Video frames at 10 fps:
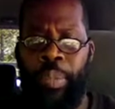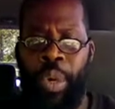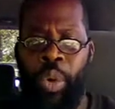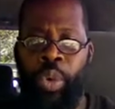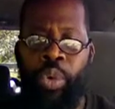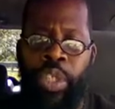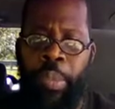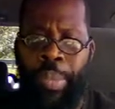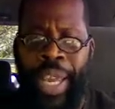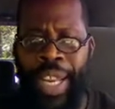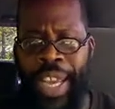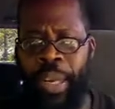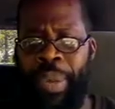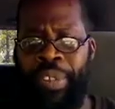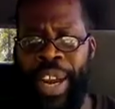but who's the main
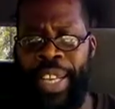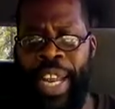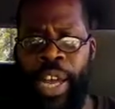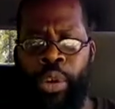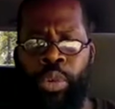enemy right now?